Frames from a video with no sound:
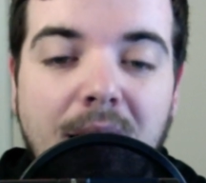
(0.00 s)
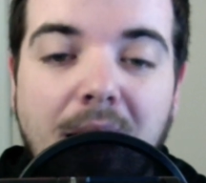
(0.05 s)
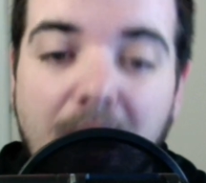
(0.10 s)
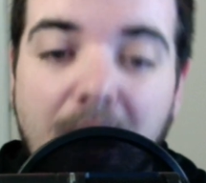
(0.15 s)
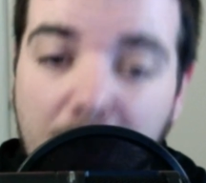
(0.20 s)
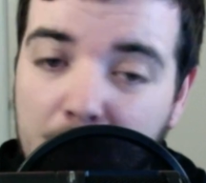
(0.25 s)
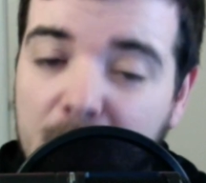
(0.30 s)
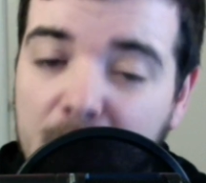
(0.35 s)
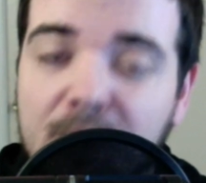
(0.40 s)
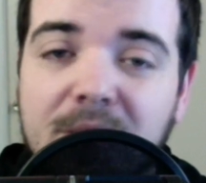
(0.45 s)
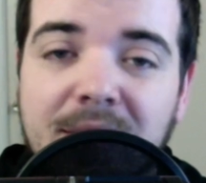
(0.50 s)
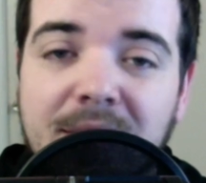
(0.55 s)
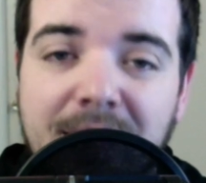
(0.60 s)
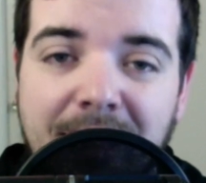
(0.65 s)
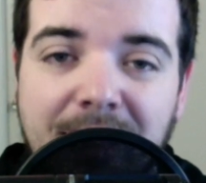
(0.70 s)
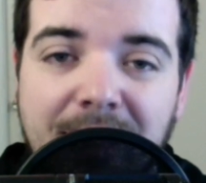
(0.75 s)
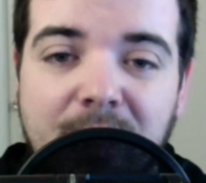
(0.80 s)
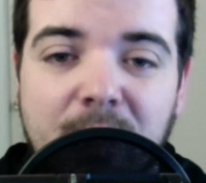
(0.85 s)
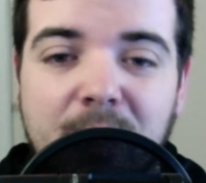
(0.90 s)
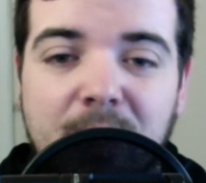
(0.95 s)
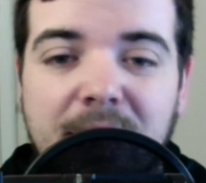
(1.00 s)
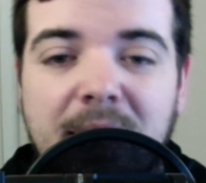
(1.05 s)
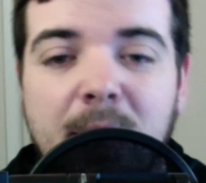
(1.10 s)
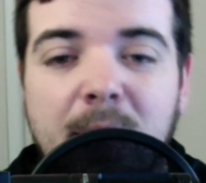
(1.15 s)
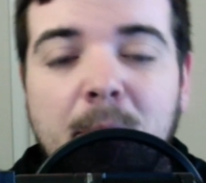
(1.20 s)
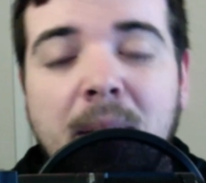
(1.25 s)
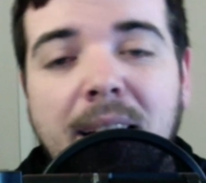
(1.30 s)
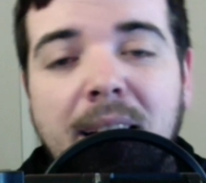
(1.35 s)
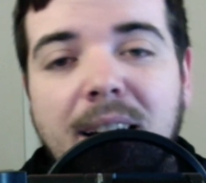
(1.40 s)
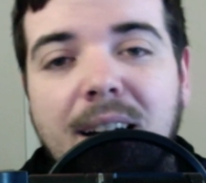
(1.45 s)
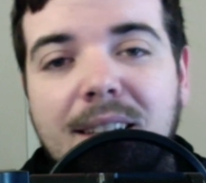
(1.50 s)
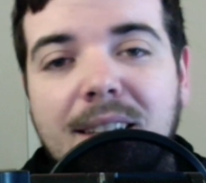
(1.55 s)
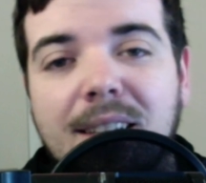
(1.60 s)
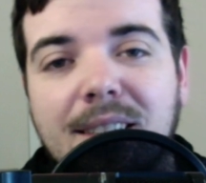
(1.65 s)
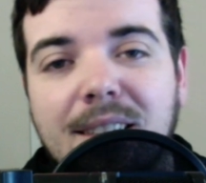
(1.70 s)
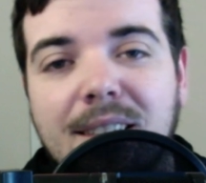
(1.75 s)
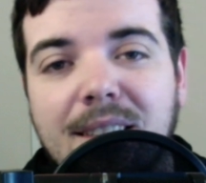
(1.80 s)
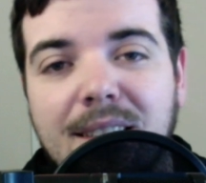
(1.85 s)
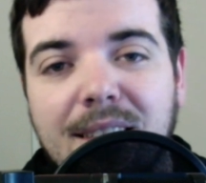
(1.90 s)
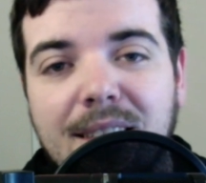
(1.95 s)
I personally like to create my
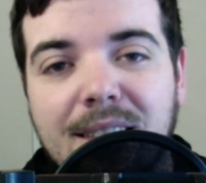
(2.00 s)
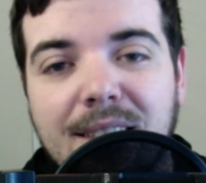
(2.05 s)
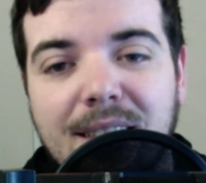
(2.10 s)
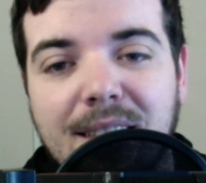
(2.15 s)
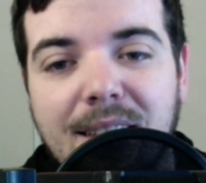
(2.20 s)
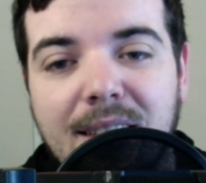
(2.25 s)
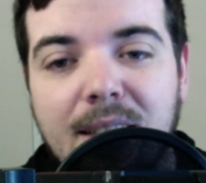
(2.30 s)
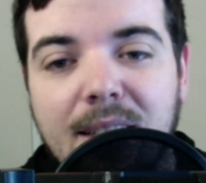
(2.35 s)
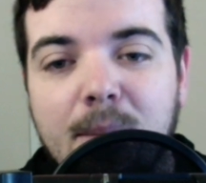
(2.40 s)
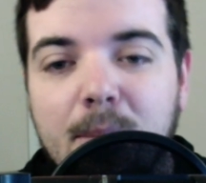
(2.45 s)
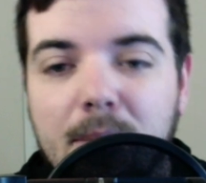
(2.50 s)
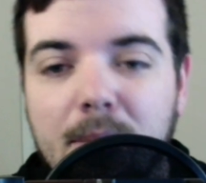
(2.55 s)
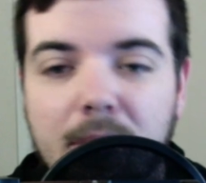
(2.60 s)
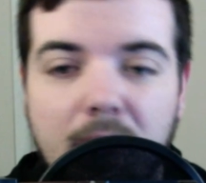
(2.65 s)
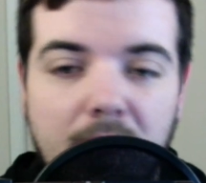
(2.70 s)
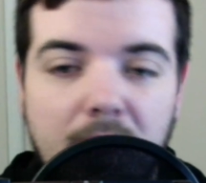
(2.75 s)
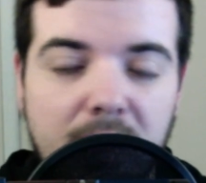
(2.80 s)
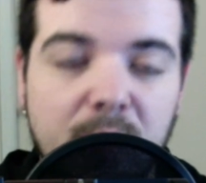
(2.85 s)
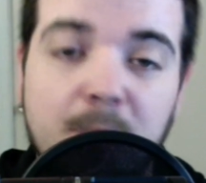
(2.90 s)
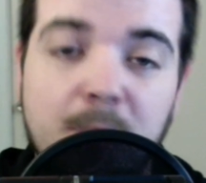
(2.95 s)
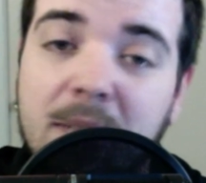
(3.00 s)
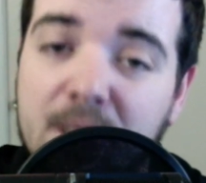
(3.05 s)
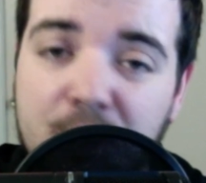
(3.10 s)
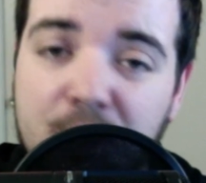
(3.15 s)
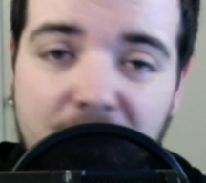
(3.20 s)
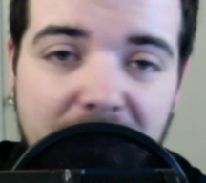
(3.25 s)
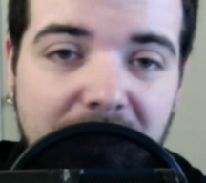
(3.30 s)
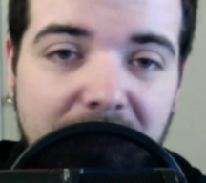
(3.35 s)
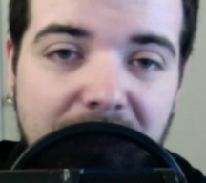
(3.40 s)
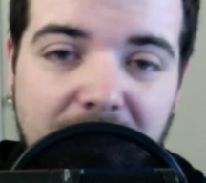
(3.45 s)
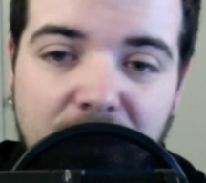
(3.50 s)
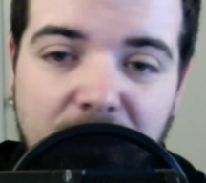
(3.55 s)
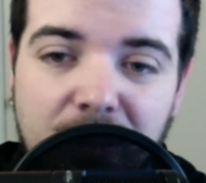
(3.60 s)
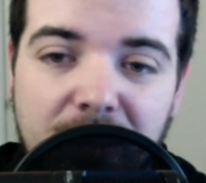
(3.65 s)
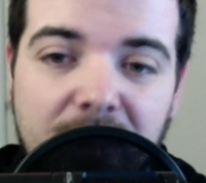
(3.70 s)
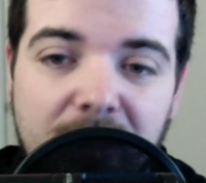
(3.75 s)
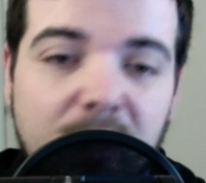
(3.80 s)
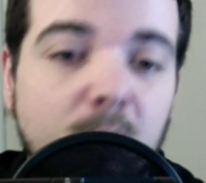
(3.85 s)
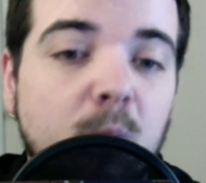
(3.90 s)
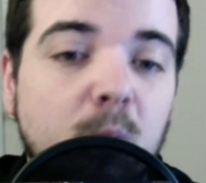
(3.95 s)
content list in a spreadsheet such
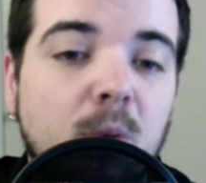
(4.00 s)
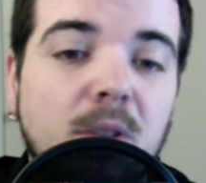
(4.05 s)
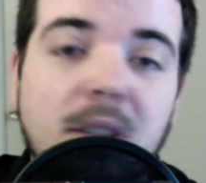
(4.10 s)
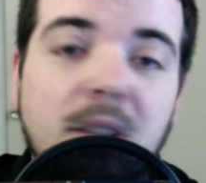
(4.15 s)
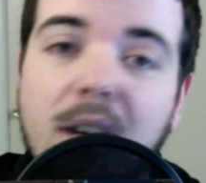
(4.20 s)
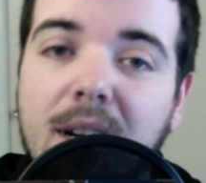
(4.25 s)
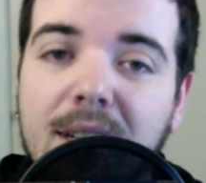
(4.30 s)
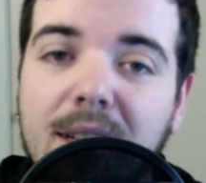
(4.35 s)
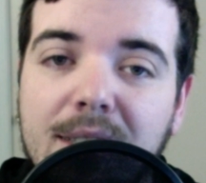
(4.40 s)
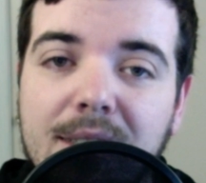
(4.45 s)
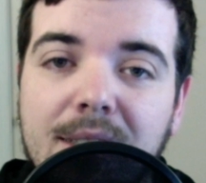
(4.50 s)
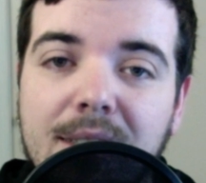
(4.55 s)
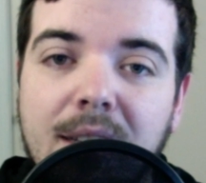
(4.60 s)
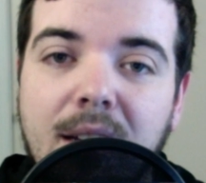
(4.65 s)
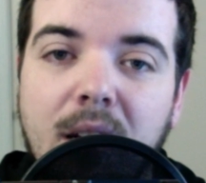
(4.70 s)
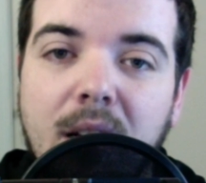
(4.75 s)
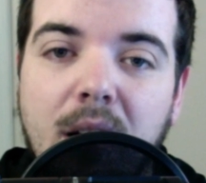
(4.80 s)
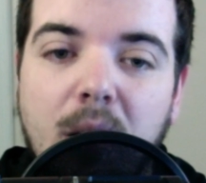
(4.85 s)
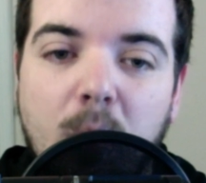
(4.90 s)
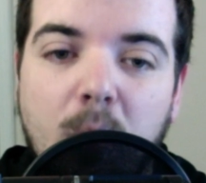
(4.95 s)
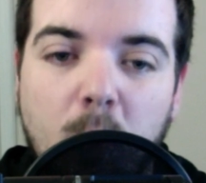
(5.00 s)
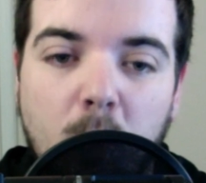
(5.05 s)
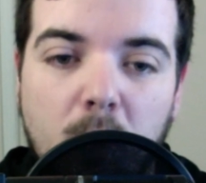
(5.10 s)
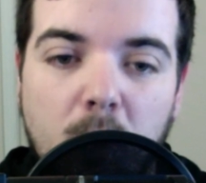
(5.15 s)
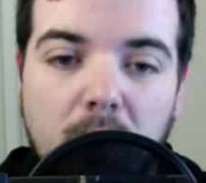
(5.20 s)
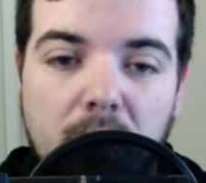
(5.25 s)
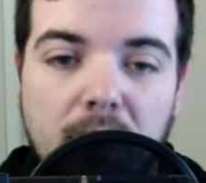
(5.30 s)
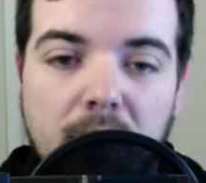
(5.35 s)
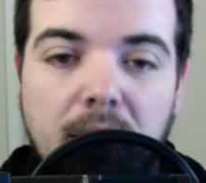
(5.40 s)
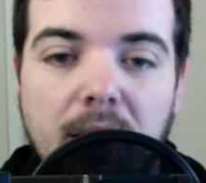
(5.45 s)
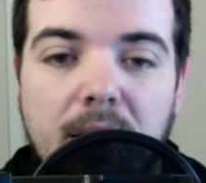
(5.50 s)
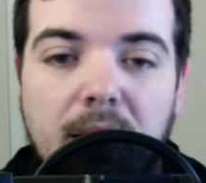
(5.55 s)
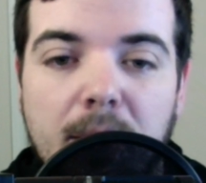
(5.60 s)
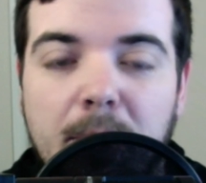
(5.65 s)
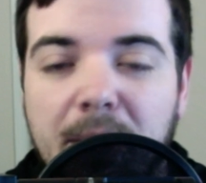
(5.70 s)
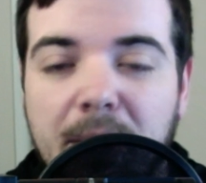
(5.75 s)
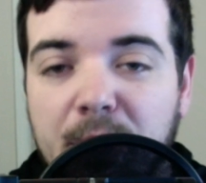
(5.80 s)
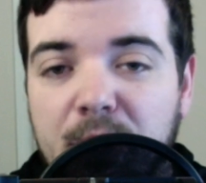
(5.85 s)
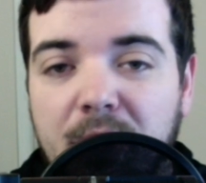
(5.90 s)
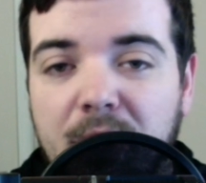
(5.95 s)
as Google Docs or
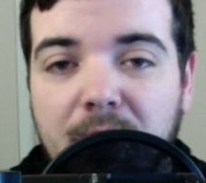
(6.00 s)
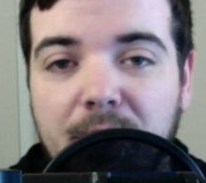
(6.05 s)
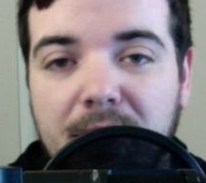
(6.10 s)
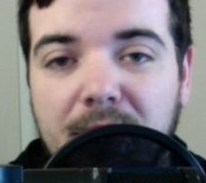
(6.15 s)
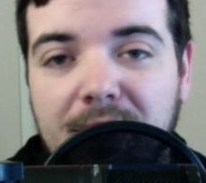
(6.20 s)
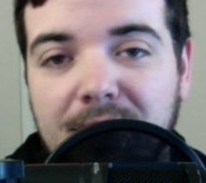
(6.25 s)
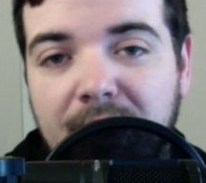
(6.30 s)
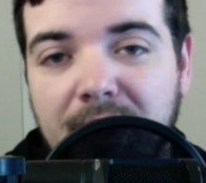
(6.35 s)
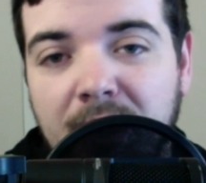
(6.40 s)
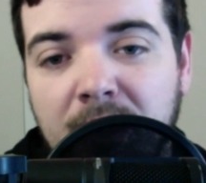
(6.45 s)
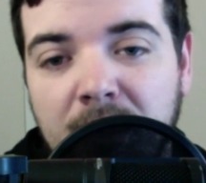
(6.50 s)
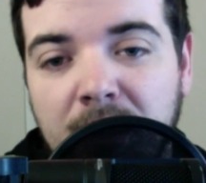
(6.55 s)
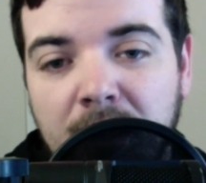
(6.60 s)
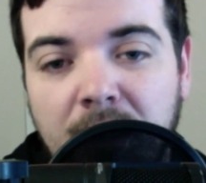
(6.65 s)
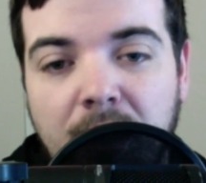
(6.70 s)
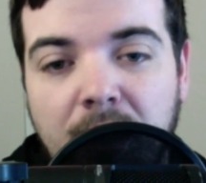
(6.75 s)
Microsoft Excel.